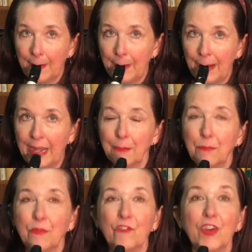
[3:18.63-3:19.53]
and
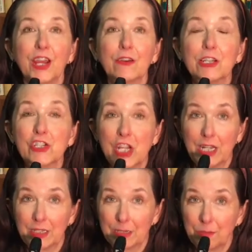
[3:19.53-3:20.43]
very
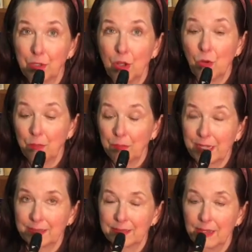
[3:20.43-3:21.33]
gently blow and make a
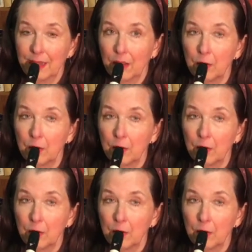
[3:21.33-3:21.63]
sound.